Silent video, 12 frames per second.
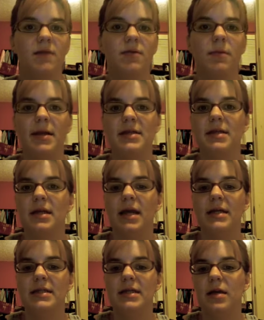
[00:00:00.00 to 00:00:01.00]
of the basic
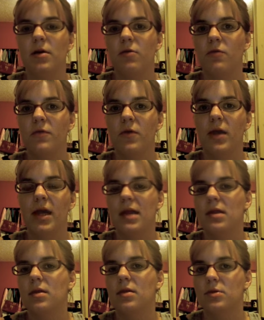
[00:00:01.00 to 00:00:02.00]
idea,
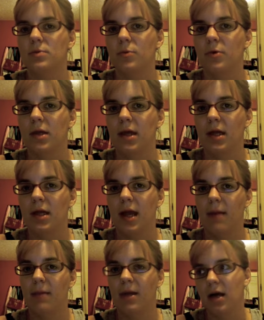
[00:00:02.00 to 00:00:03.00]
forget that there's more that
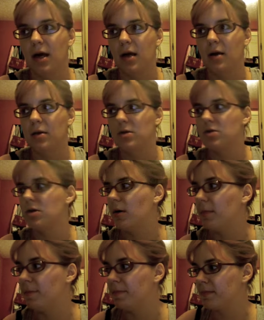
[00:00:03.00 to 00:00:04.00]
can be done.
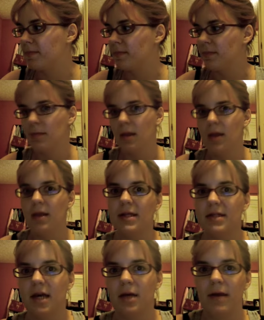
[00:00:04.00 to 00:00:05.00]
So that's
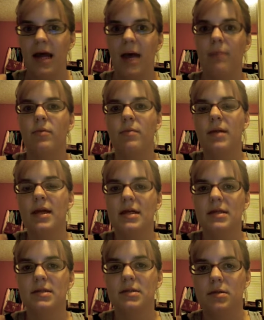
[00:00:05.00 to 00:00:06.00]
kind of what happened with me,
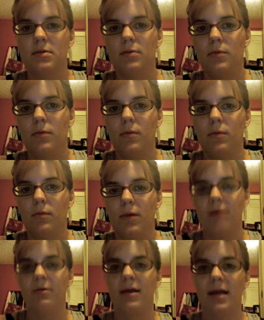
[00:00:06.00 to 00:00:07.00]
is when
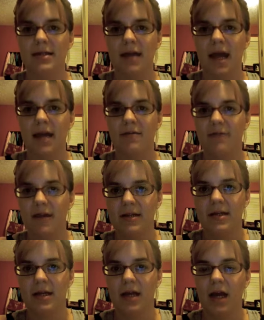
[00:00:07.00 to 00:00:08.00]
I realized I had to fix
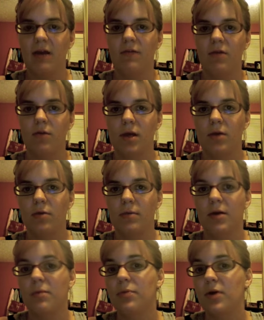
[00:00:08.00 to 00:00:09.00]
it, it kind of turned into a
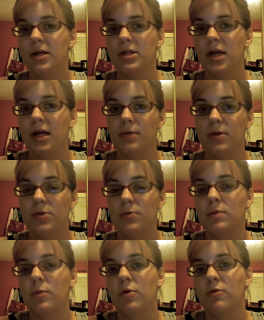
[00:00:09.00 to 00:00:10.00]
bigger project, which
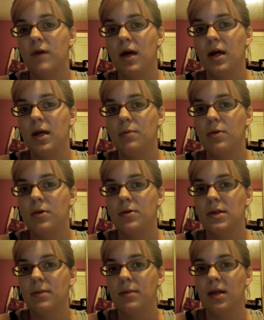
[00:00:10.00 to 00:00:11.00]
was more fun and produced
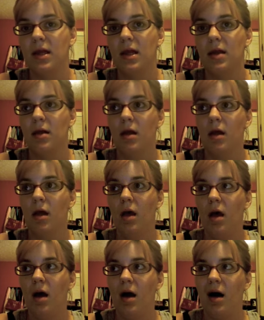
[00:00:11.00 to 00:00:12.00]
something that
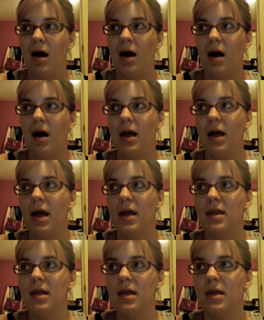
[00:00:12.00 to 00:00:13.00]
I
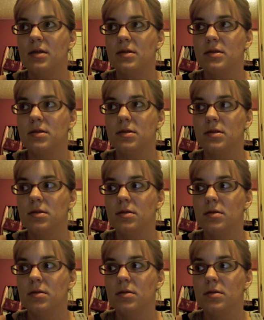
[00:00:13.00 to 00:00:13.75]
think is